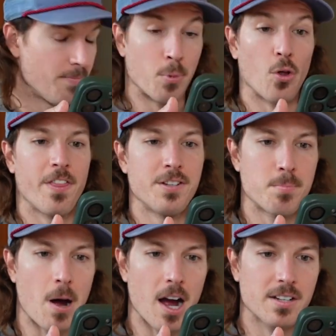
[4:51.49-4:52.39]
Both these
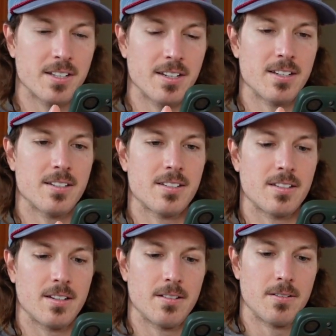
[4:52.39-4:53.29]

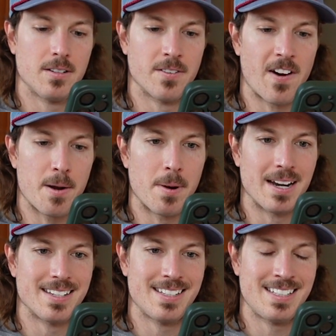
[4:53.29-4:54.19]
boxes divided by
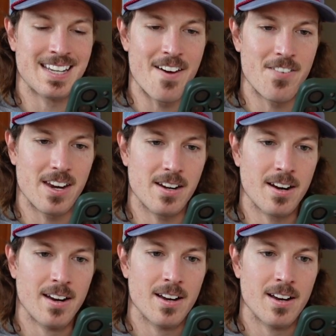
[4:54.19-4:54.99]
7